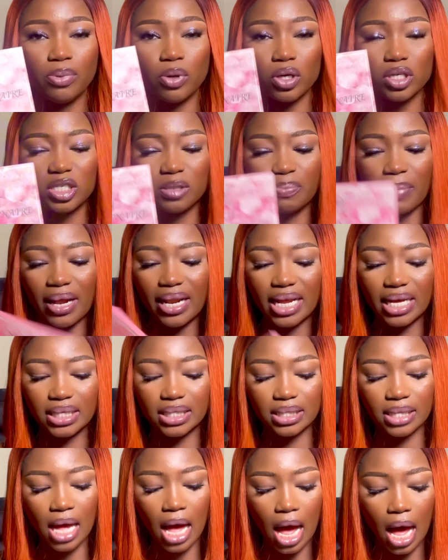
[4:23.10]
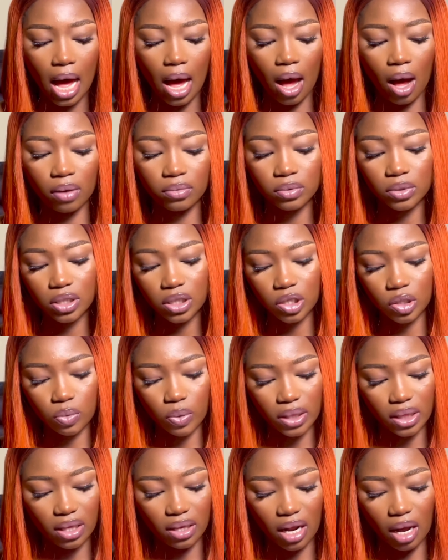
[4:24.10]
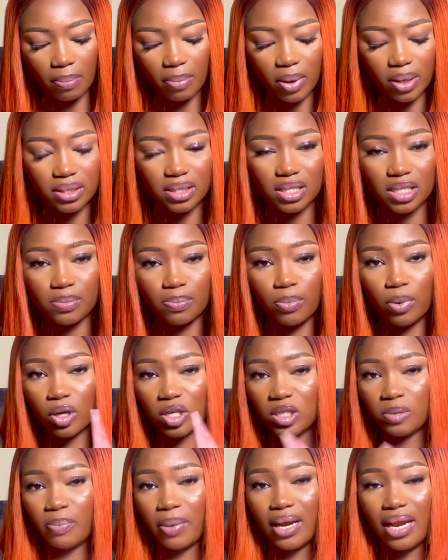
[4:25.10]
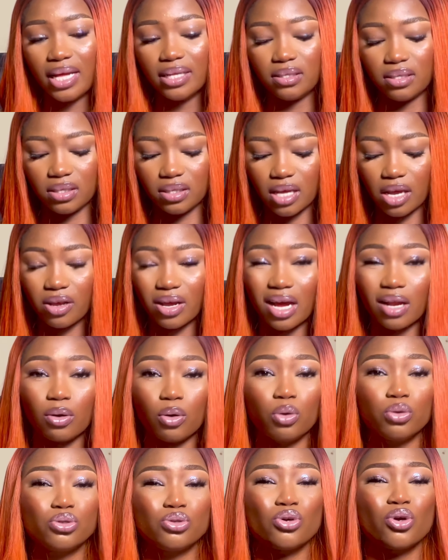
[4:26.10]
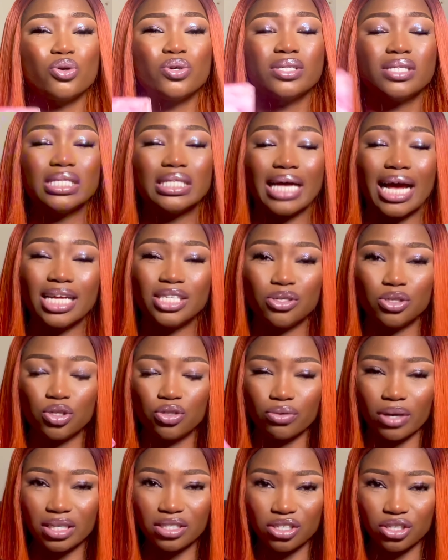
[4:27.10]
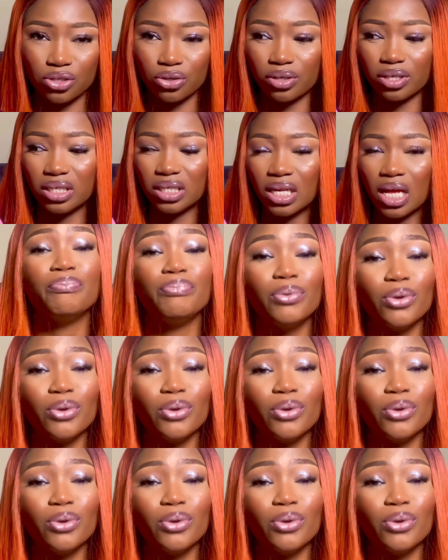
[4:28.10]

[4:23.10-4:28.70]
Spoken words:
blush palette, and the sweet thing about this blush palette is that you can also use it as you're transitioning.